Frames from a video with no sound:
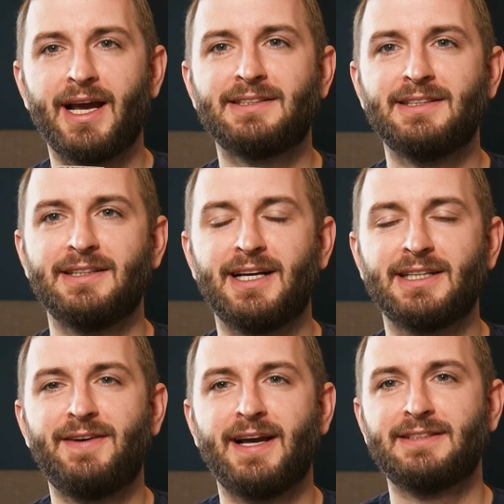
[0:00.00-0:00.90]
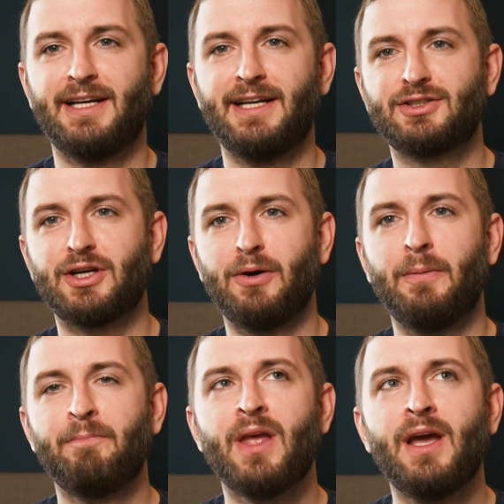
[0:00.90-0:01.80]
excellent. That's fascinating.
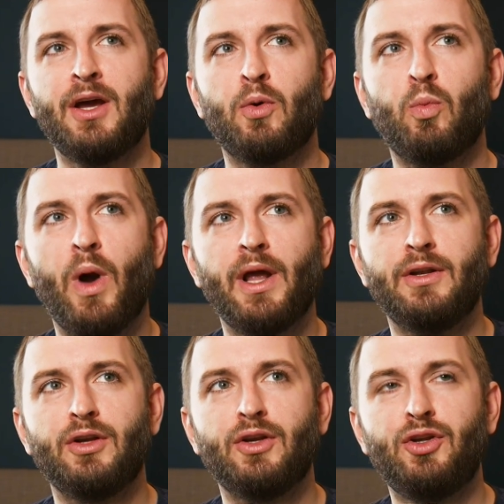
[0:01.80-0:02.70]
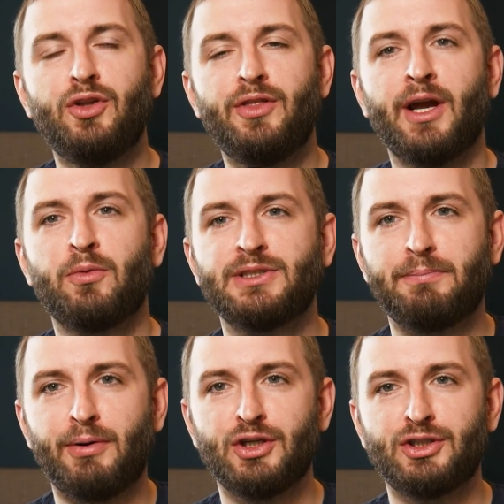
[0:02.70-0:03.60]
So, when you, there was a
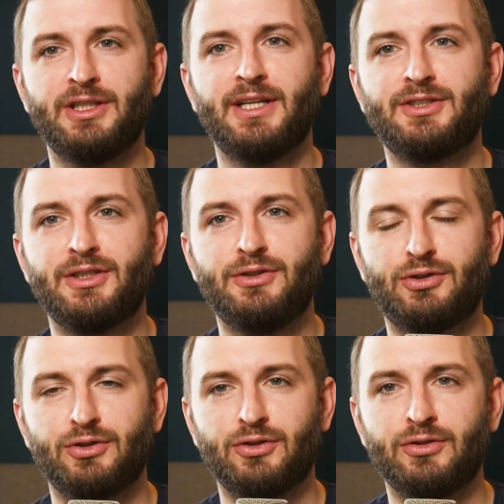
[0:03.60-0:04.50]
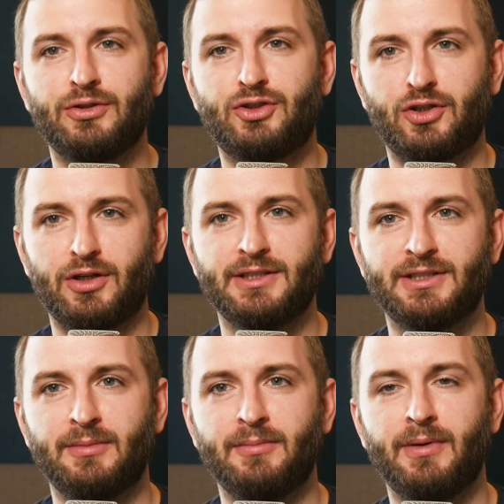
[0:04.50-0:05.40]
push in institutional
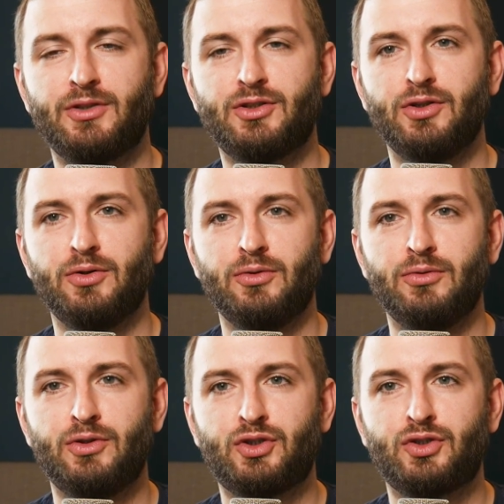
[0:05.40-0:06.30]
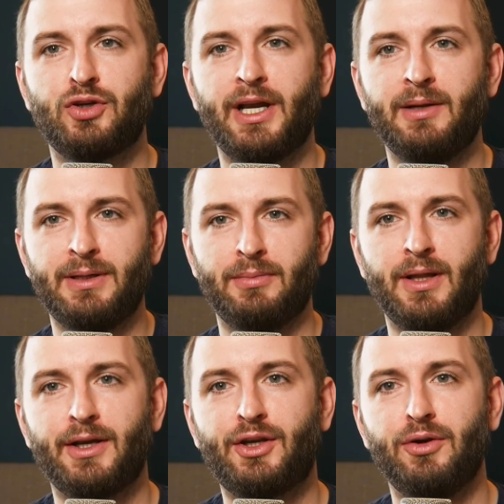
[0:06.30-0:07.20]
journalism to train people
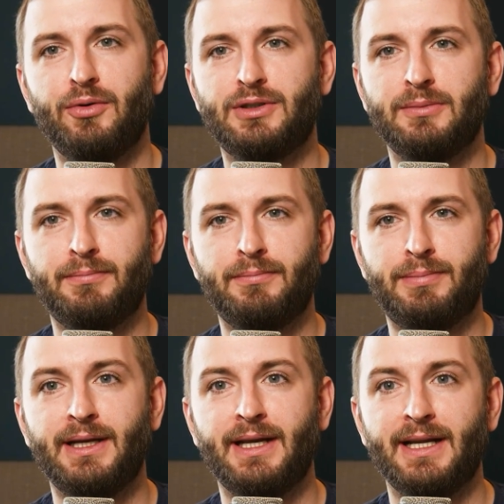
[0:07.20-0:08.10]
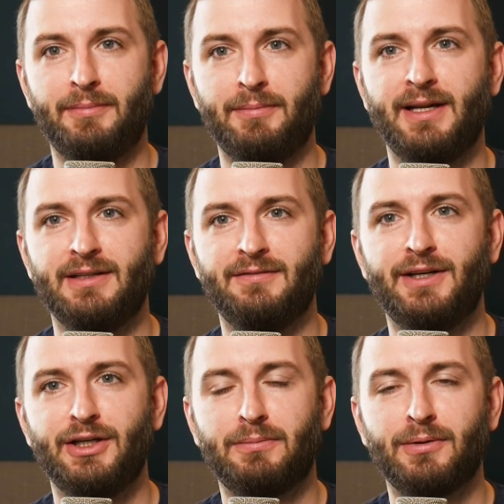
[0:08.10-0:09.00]
like you to be independent
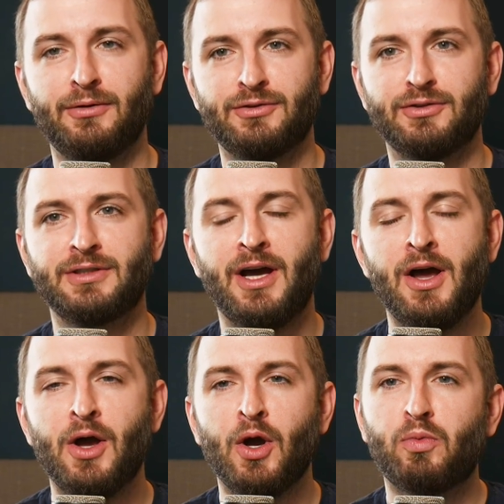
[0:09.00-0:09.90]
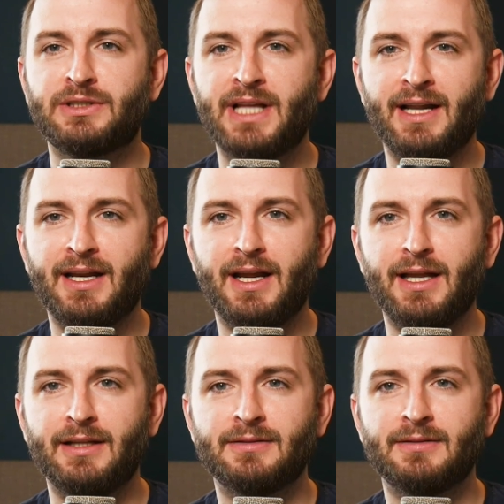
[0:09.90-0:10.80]
video producers, was that
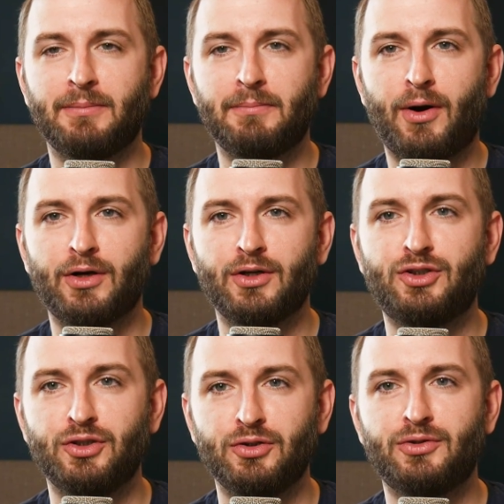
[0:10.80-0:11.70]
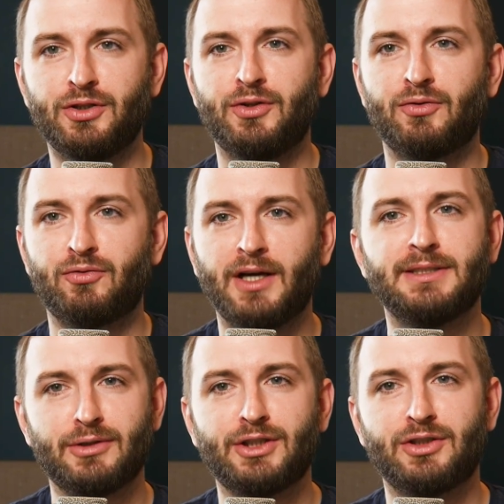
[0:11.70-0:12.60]
in some part due to the
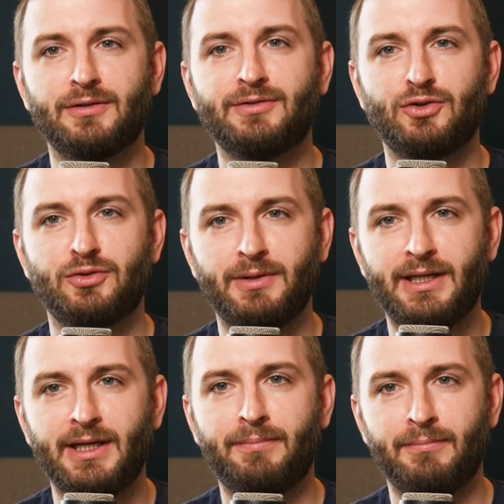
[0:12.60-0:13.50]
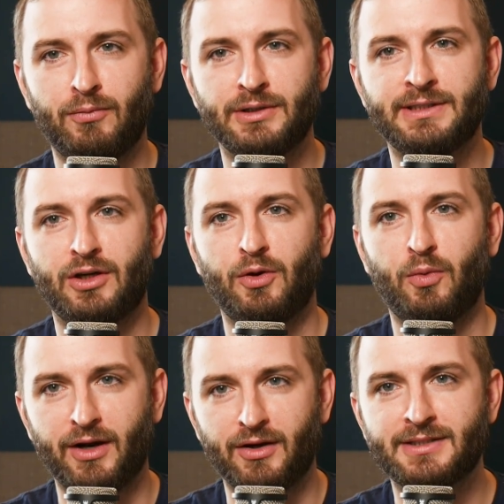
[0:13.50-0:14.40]
rising pressure of social media? Was there an
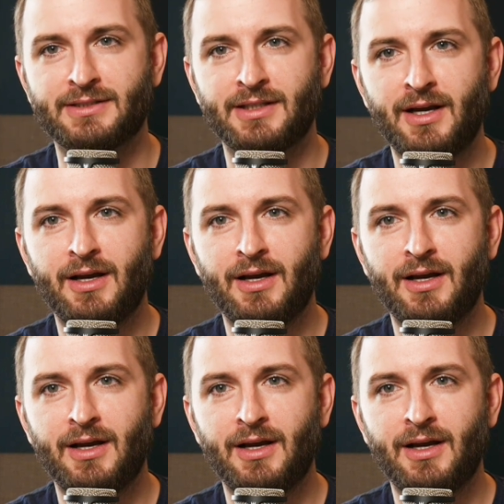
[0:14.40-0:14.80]
awareness